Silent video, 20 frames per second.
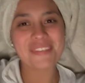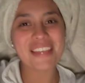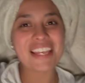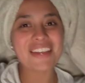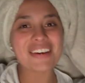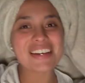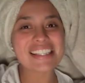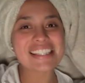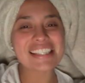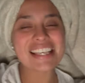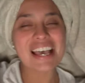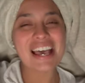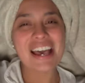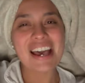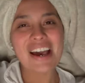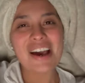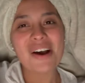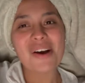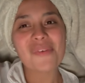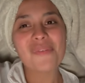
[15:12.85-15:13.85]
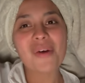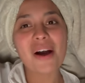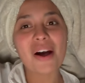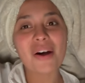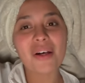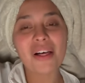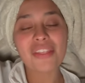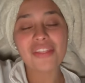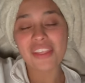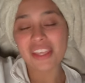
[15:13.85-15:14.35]
Anyways,
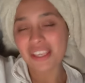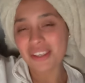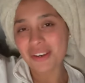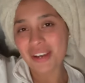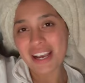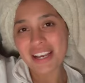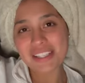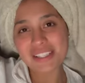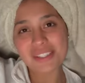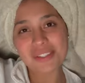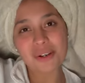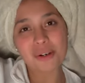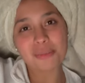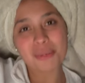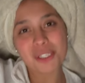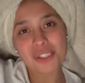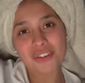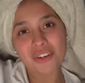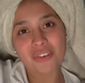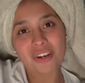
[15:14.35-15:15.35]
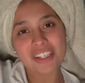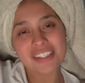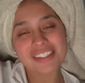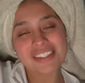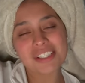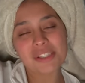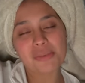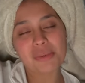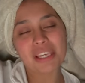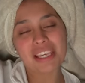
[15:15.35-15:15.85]
well, thank you guys so much for watching
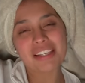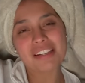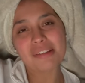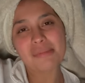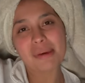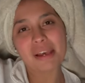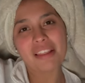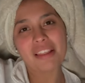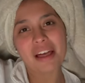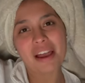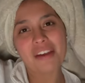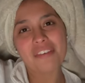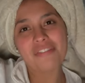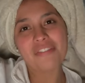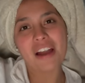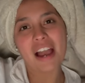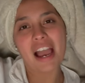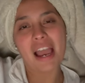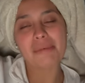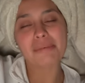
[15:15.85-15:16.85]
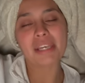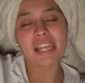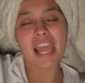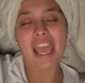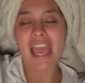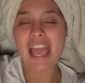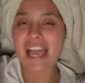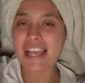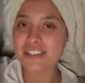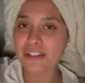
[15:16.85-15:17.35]
this weekend in my life. I'm gonna
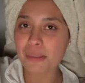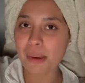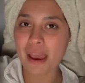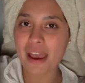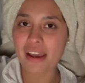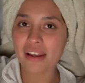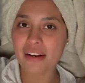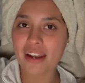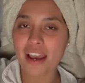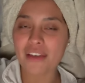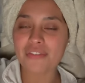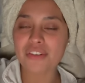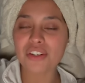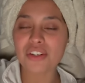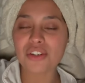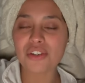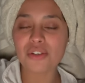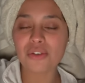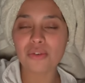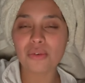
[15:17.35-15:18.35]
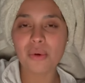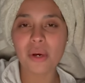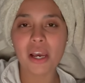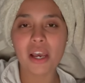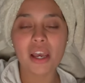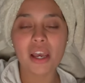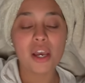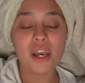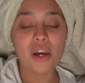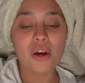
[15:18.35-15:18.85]
head to bed. I have a new
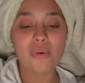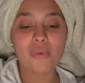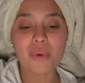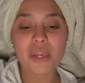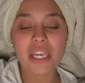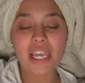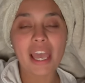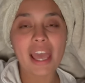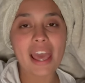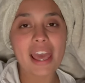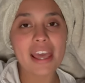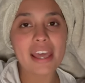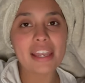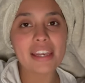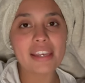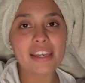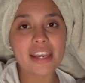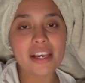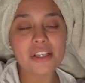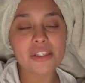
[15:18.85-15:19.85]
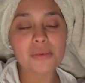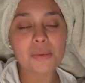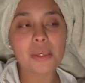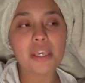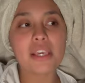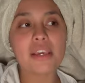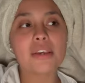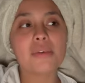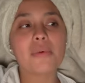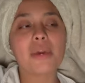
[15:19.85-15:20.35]
week ahead next
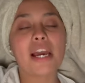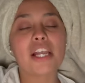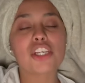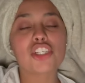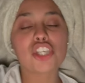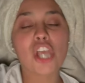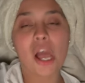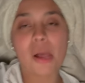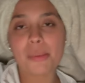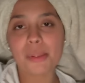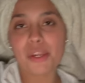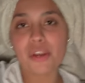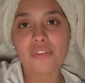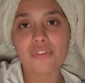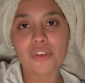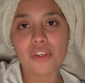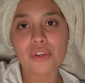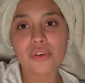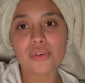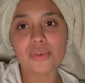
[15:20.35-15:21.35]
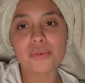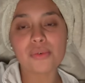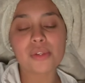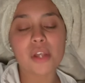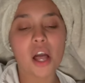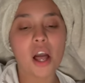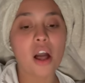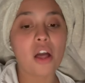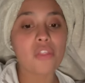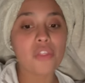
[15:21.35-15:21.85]
week. Got job interviews,
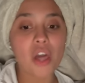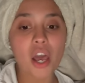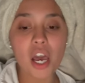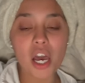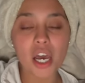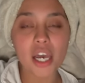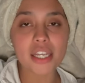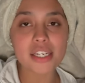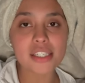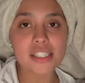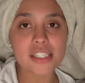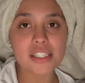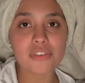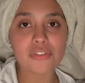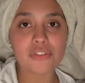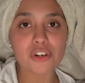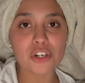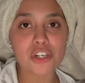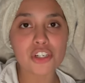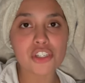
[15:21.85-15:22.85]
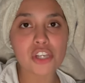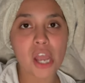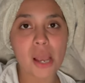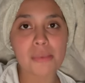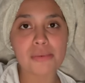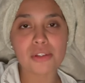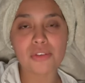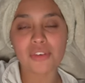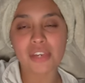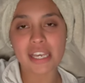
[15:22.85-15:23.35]
on the hunt for a job.
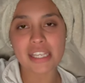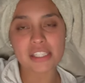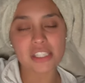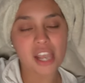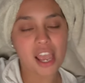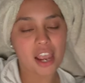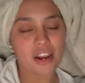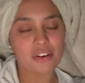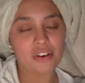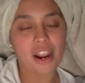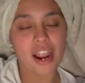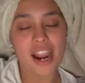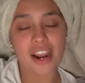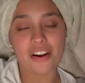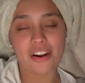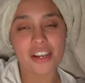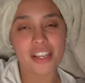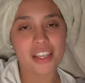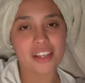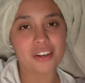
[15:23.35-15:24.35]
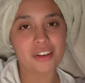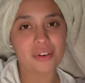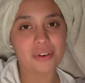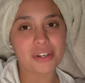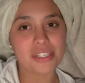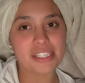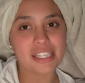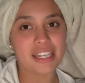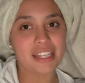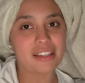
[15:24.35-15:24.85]
So if you guys are hiring in New York
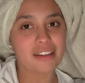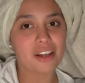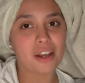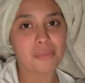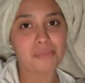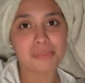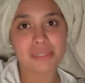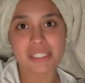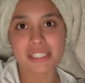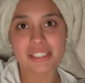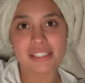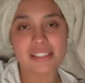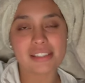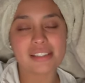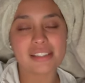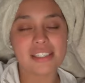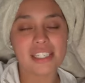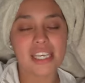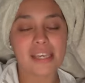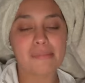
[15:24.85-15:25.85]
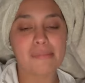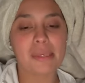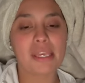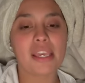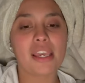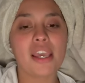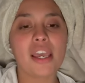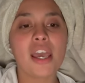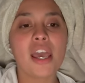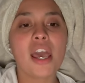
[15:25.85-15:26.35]
City, please DM me.
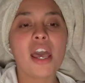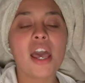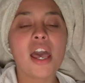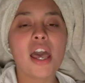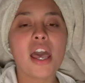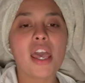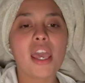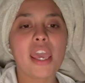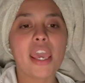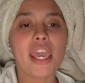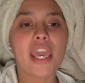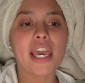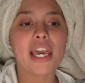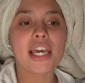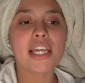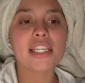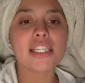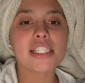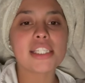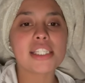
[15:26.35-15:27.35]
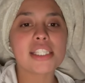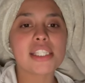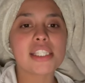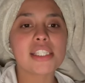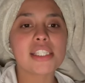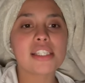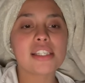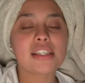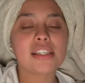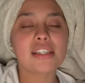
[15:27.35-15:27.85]
And
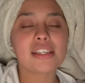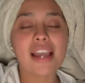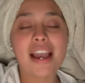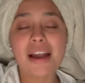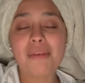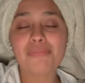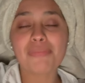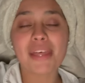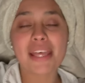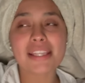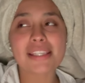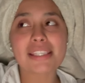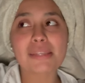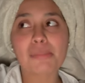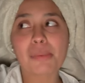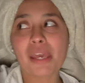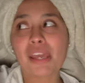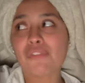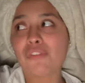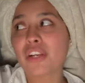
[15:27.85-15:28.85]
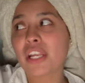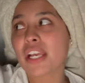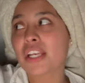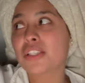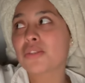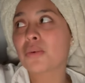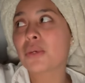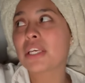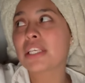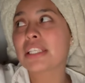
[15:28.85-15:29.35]
yeah, that's the plan for
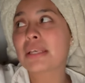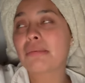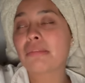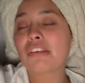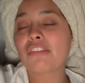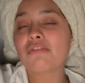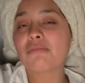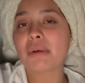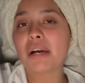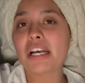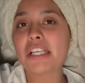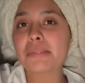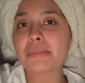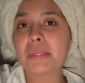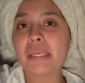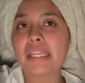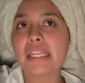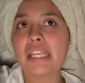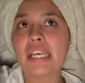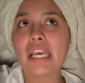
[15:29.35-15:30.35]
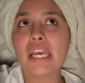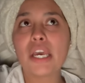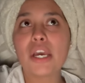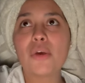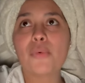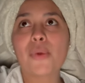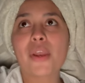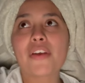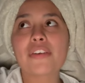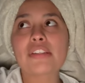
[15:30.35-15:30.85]
next week. Same thing for my husband.
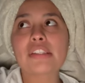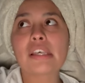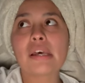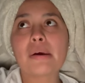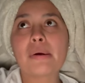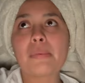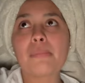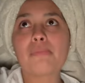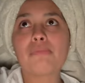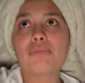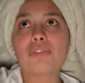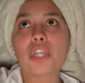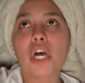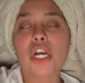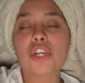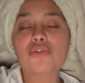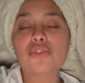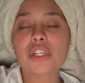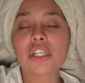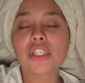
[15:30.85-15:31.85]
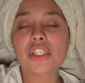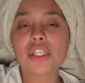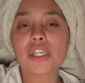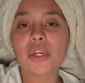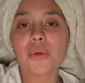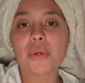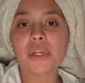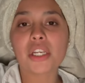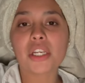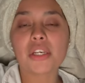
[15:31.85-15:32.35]
We have some laundry to do.
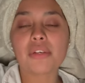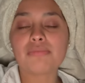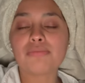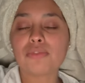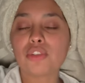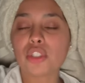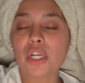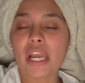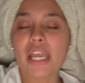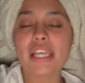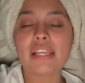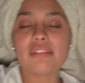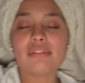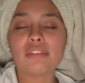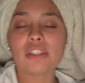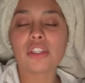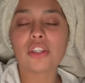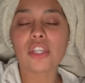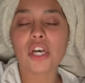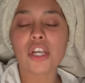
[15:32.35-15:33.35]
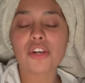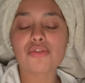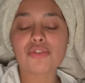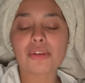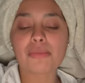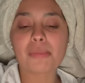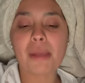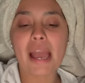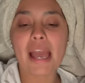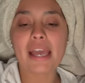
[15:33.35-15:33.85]
We're gonna try the laundry
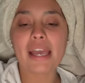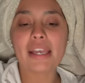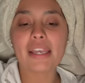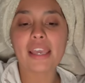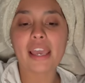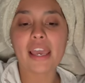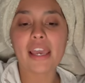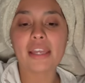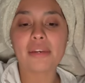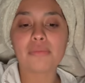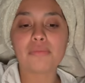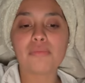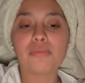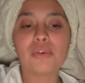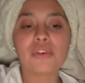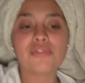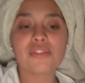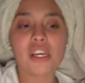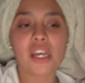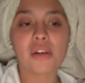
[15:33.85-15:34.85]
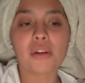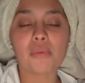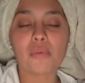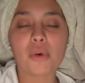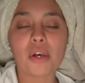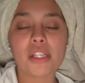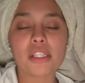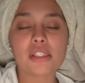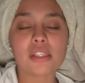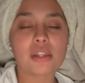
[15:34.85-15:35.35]
mat again. We've done it
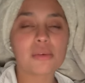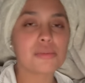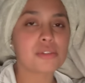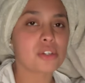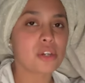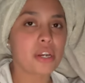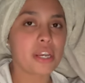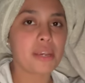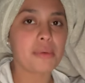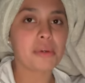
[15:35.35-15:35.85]
once and it was great.